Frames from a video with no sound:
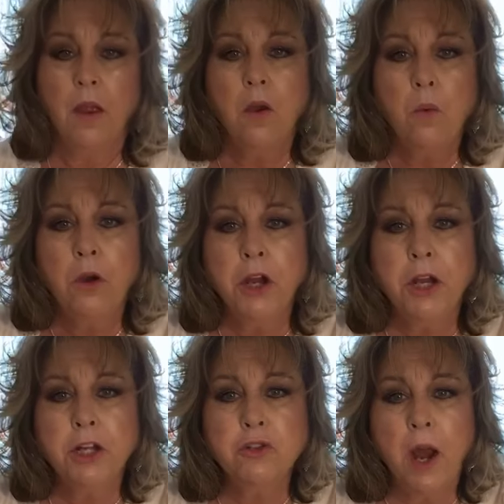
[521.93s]
Were you going
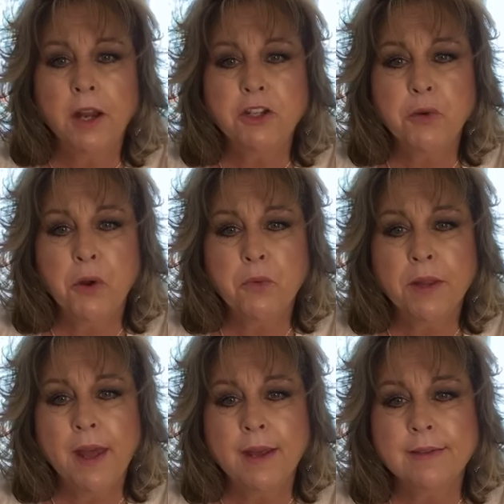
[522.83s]
to try to do one with
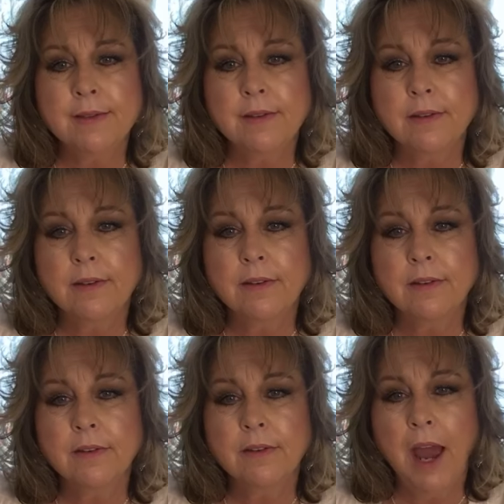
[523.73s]
us?
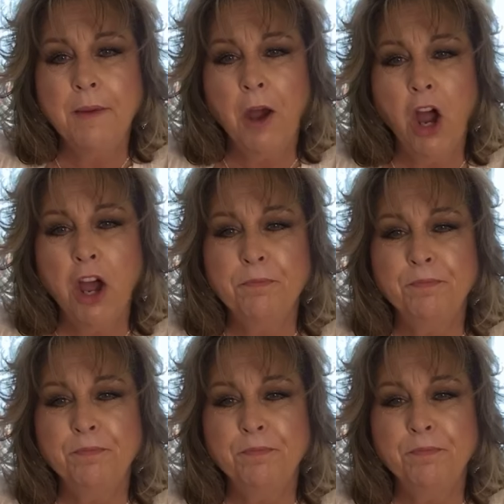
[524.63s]
Hi, Mom.